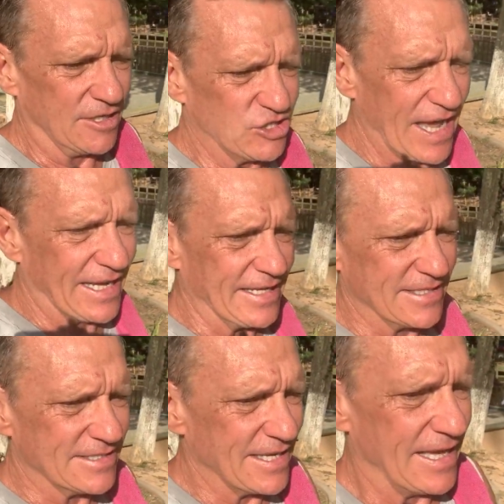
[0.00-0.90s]

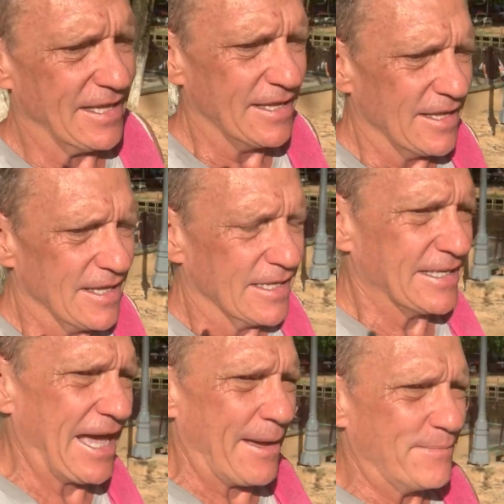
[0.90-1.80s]
jackets,
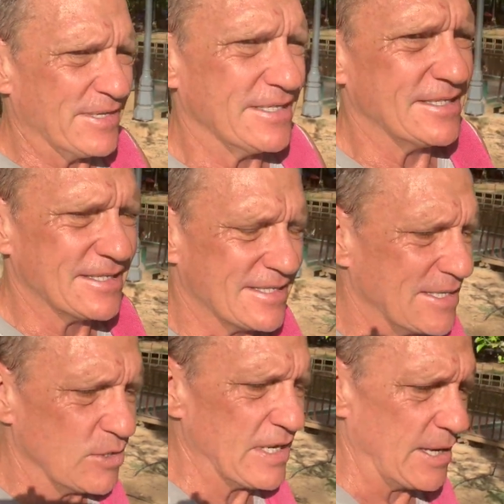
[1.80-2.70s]
caps,
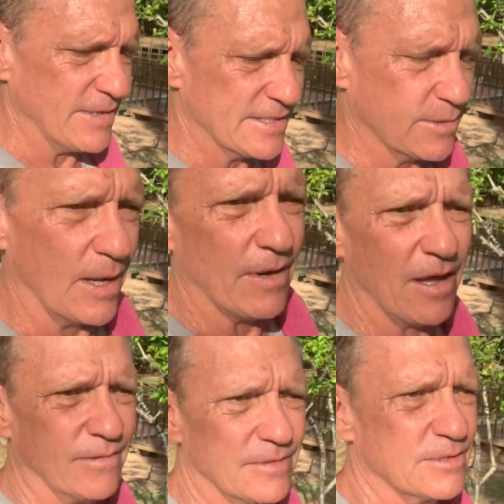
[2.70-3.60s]
you name it.
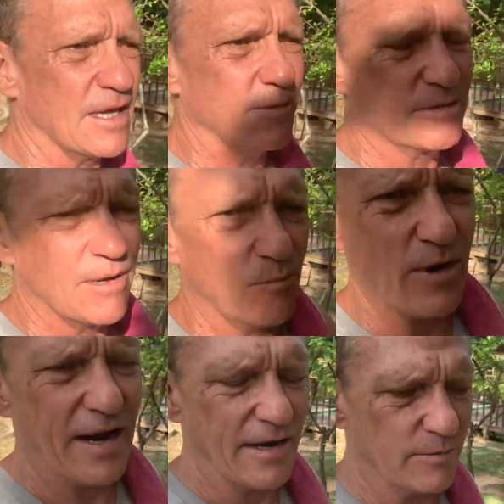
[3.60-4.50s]

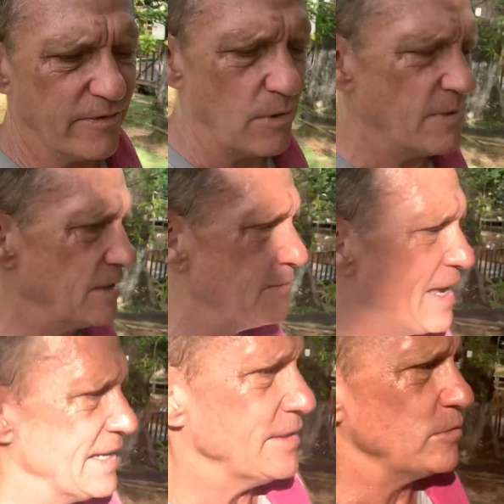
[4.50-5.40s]
Swimwear for women and
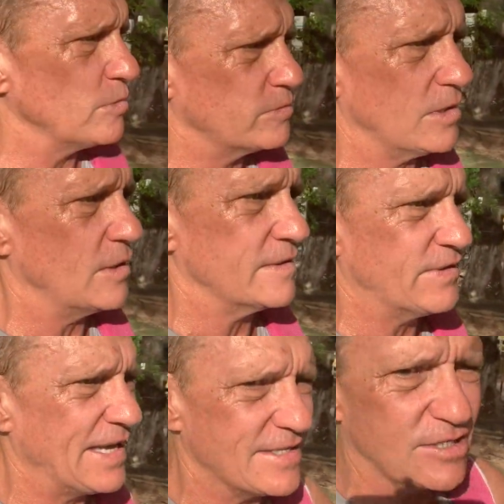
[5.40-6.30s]
men,
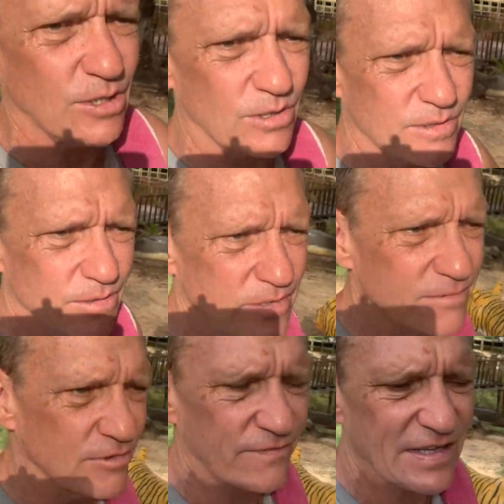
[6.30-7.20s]
kids too. It was
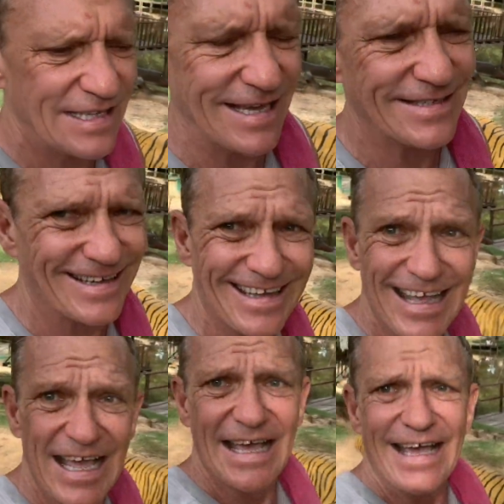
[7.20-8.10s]
fantastic
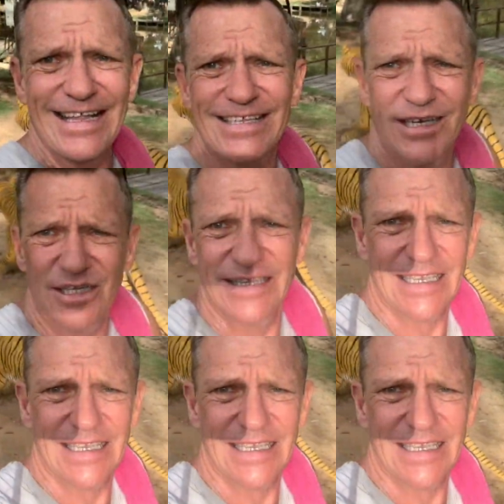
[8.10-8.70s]
until